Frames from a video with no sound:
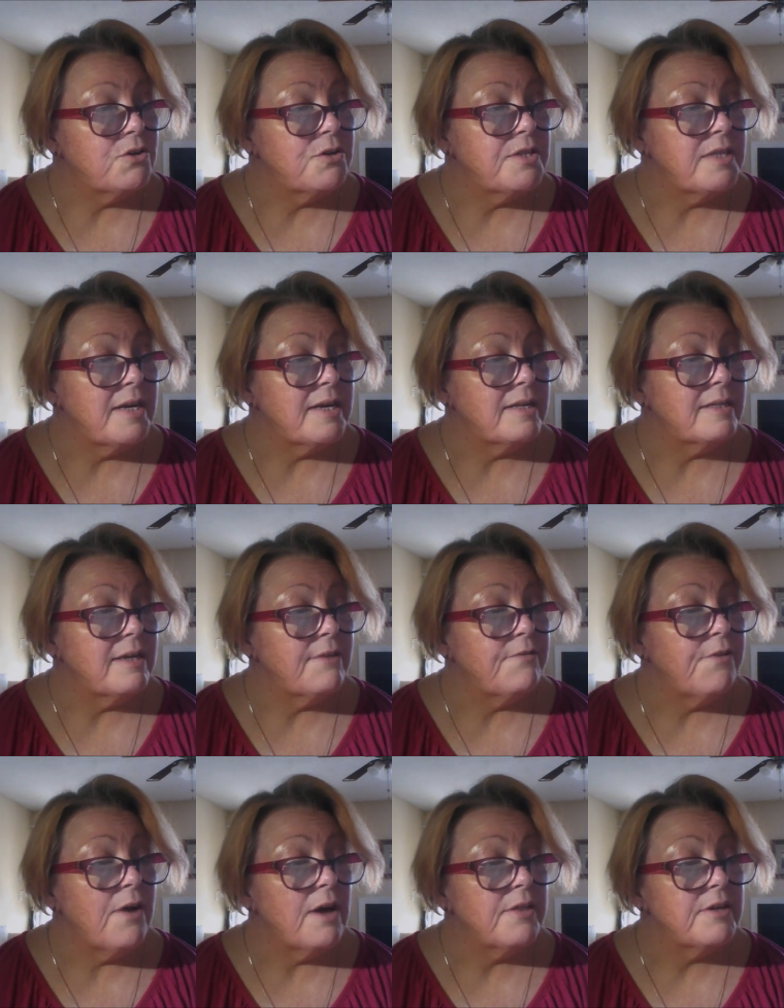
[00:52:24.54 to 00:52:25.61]
To think
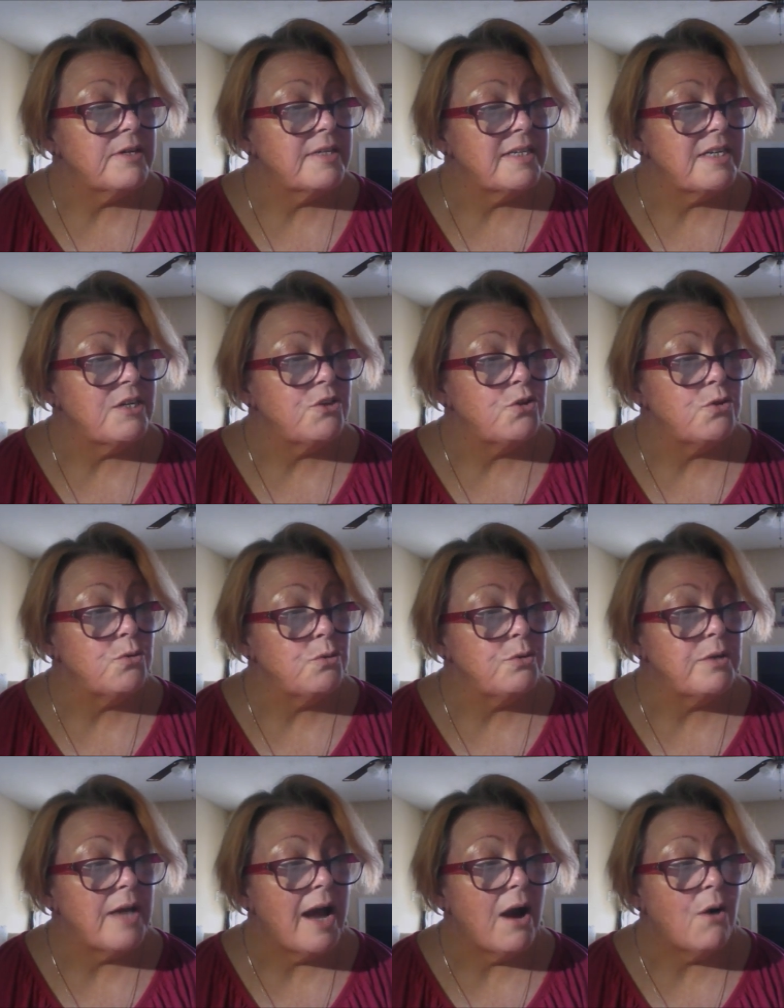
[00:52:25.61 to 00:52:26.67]
that Father sees
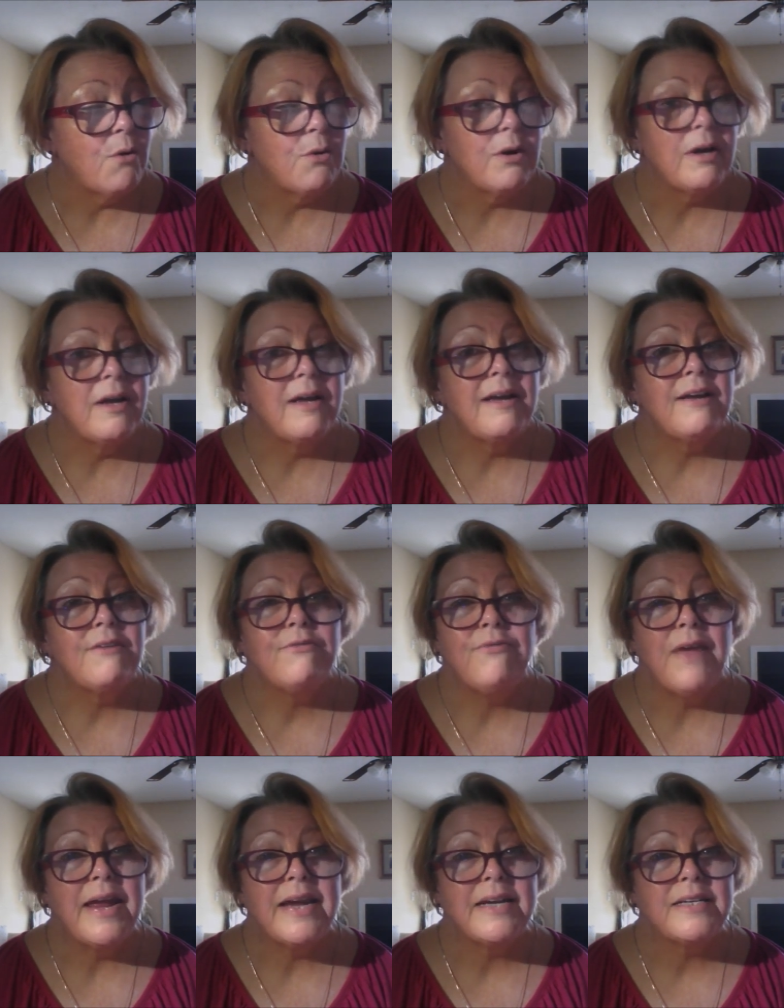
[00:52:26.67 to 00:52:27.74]
you now,
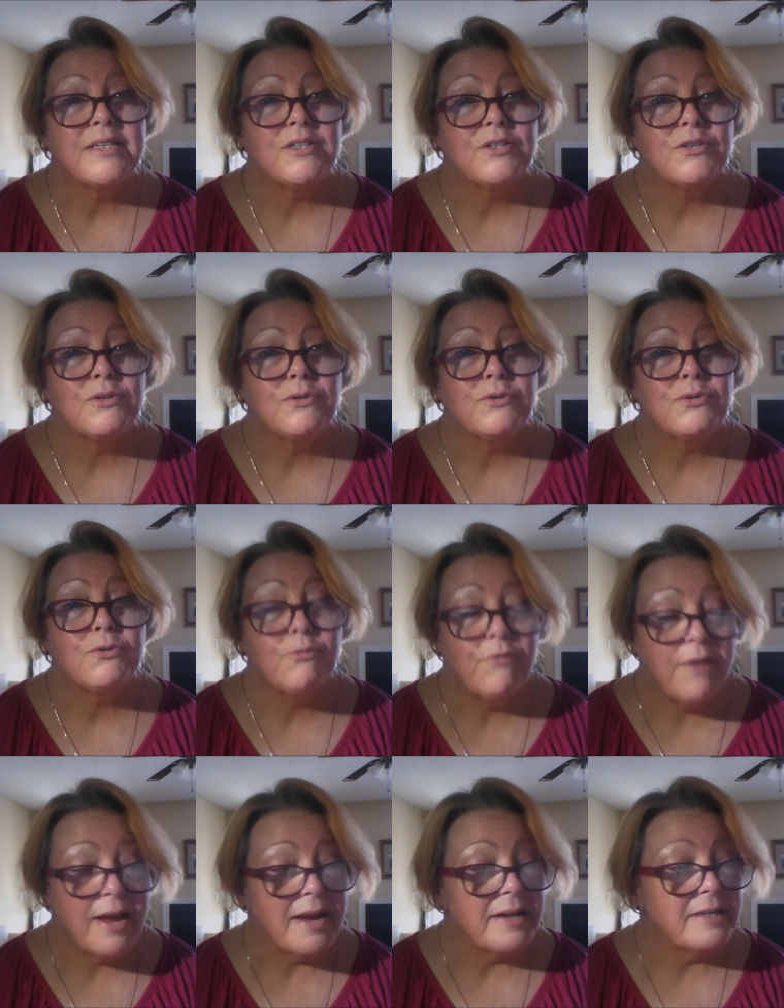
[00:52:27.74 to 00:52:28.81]
face to
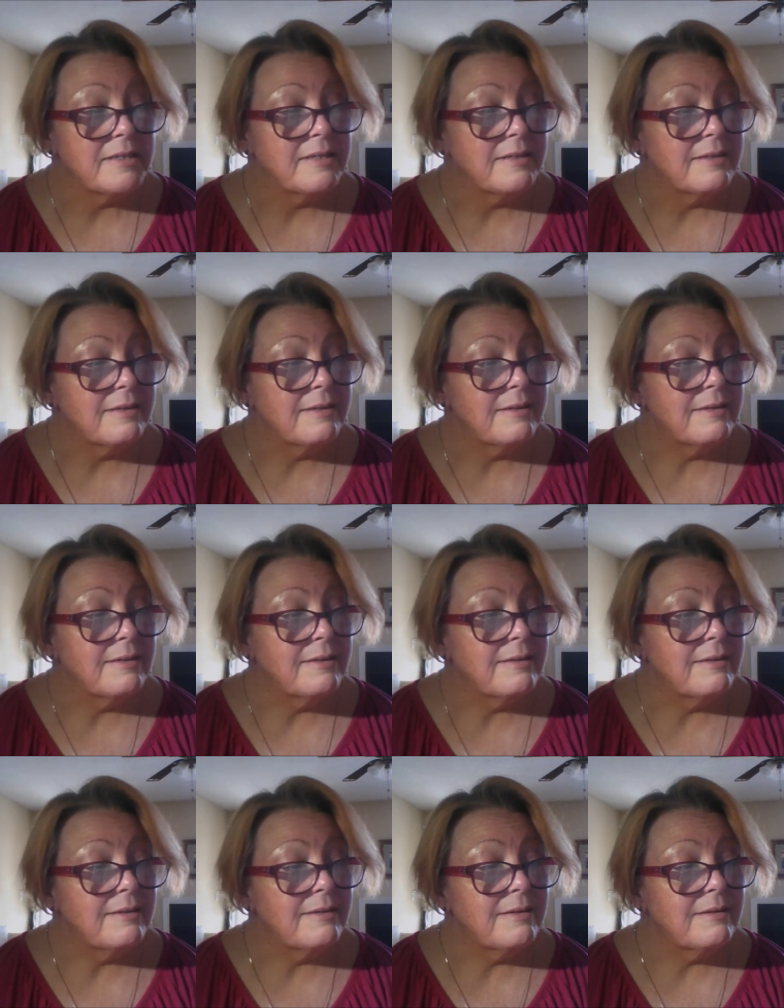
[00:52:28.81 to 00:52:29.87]
face.
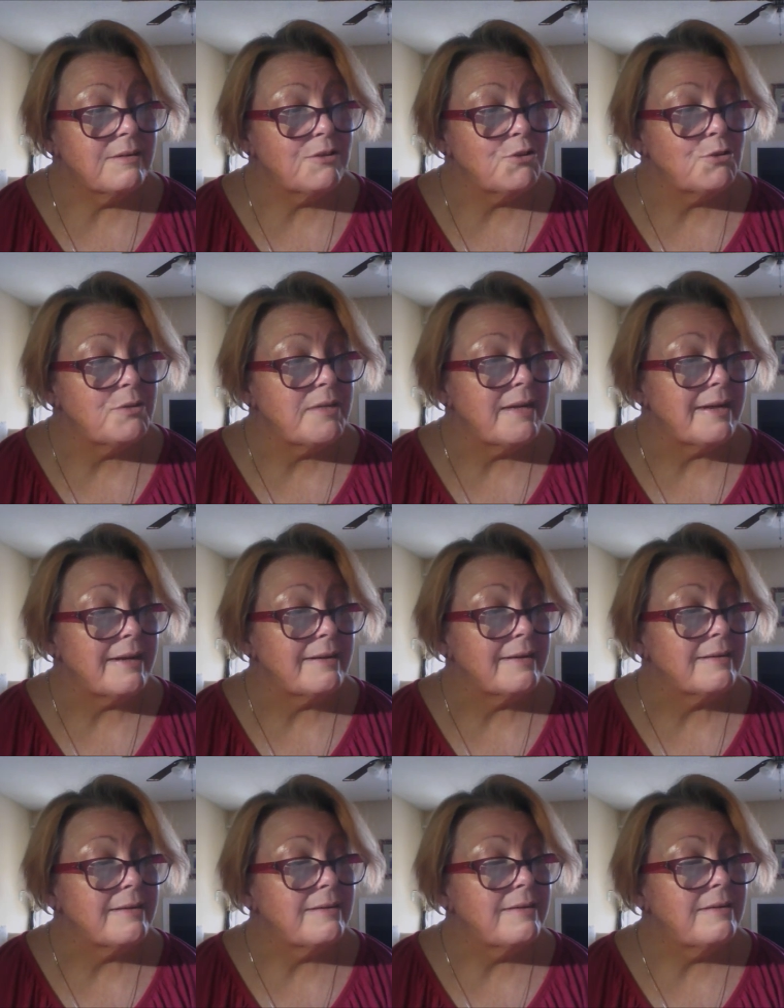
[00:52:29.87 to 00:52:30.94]
To
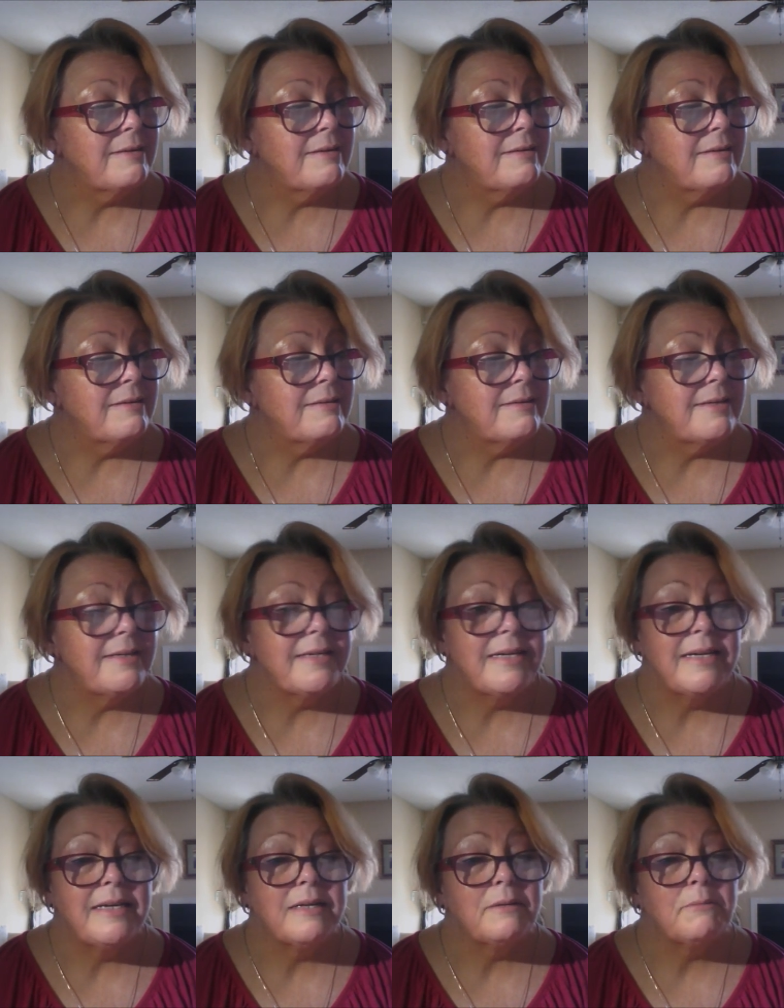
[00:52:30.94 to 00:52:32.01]
think that
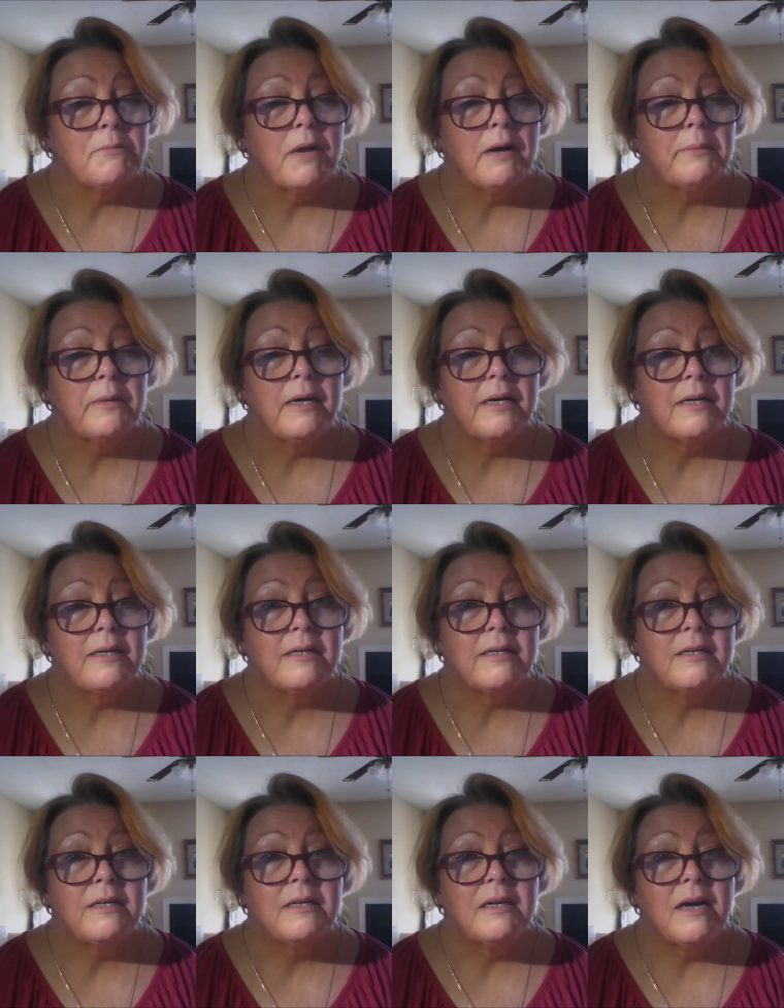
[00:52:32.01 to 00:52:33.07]
he and Mama
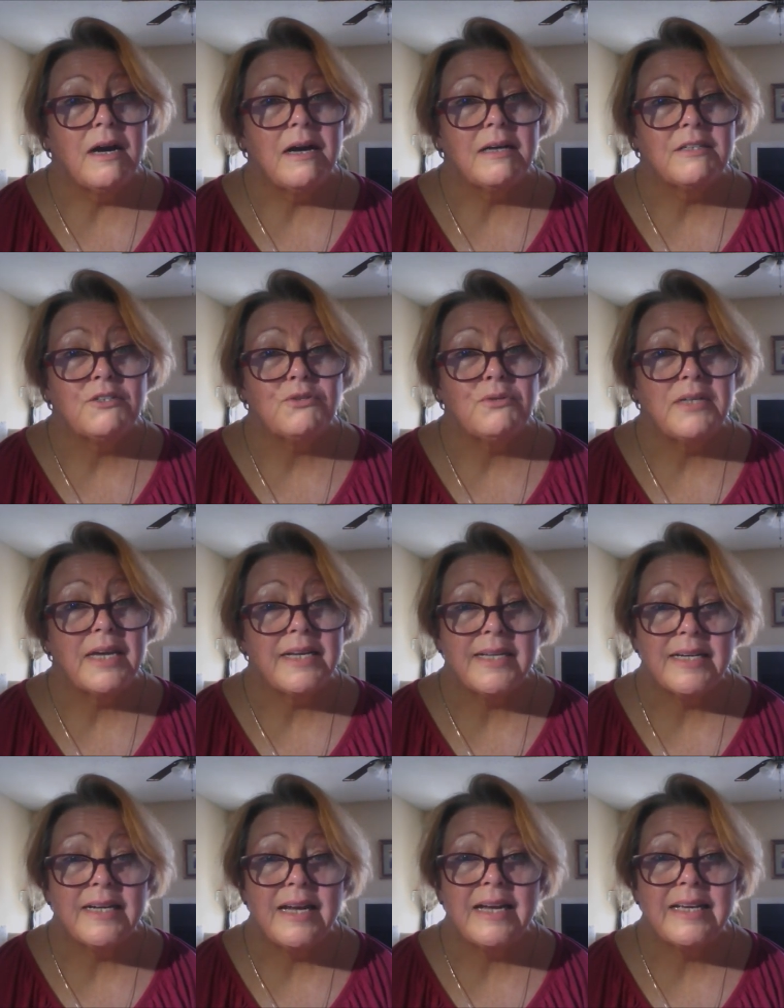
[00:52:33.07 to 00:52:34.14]
are
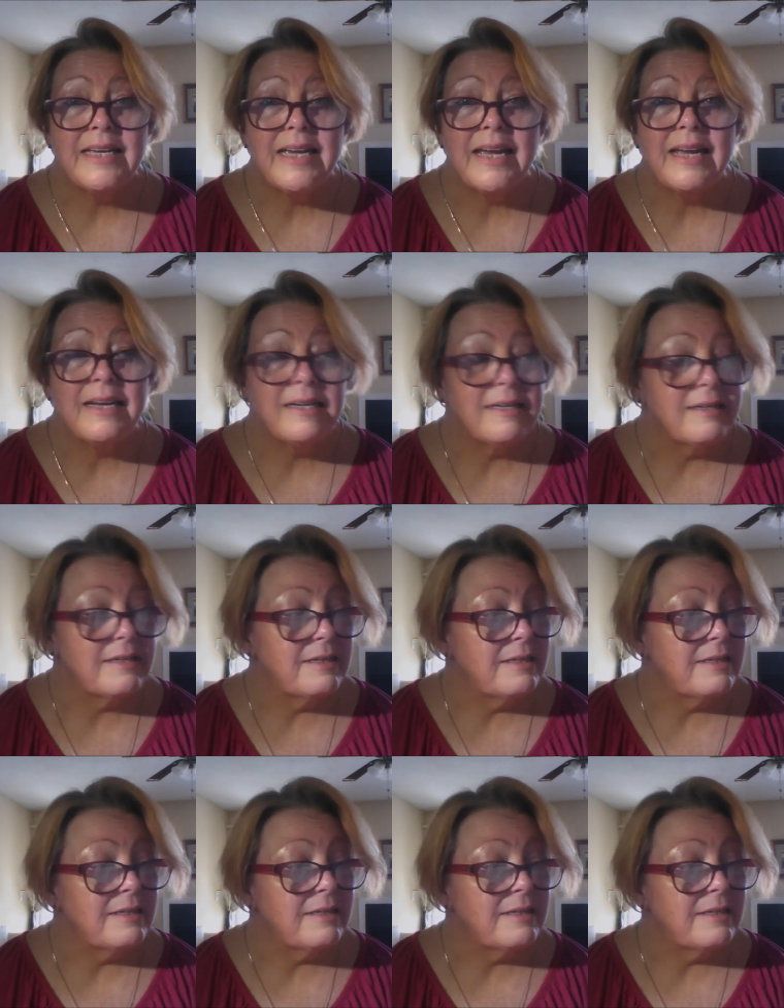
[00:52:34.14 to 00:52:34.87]
together again,